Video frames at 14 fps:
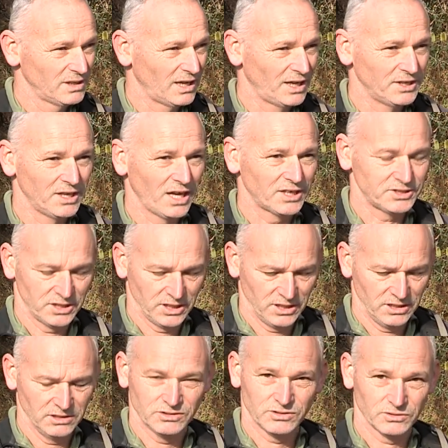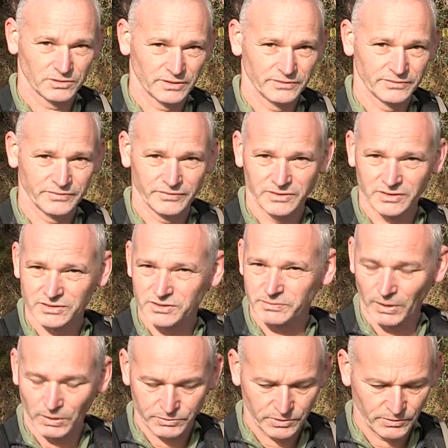a nutty sort of
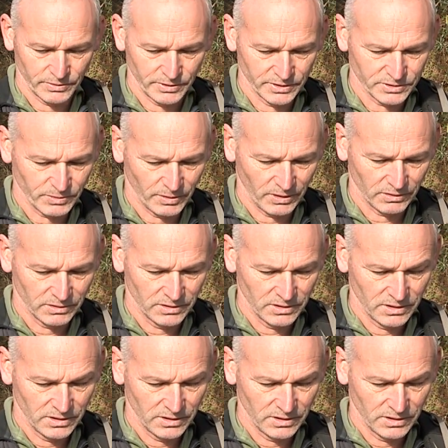smell to it as well.